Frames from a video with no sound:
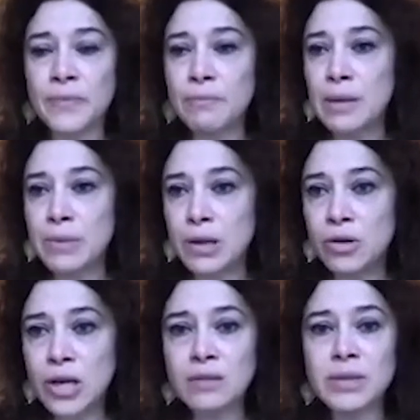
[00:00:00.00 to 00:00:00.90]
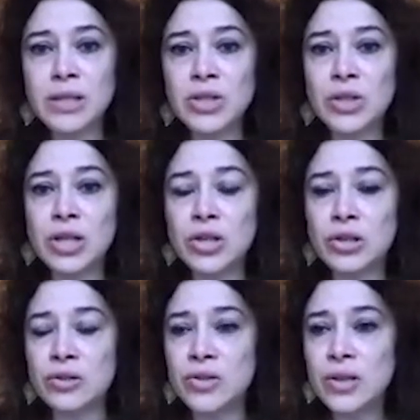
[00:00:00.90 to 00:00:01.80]
maybe local
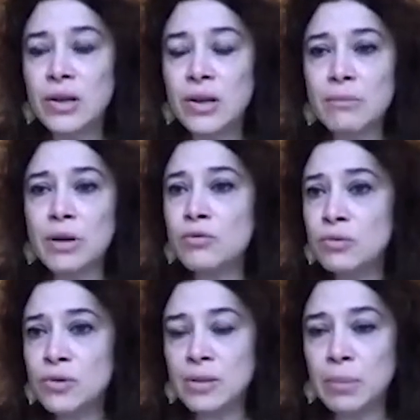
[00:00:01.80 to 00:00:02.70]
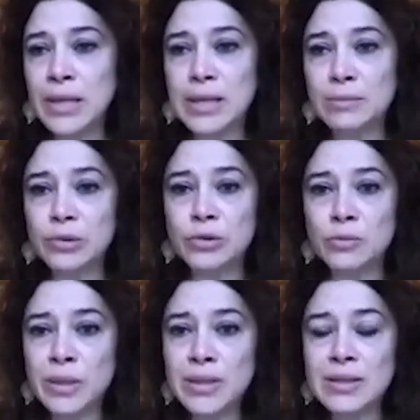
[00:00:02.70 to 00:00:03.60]
administrations, but rules applicable to
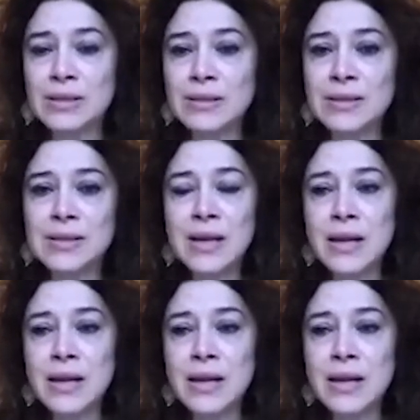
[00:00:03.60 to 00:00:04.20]
business,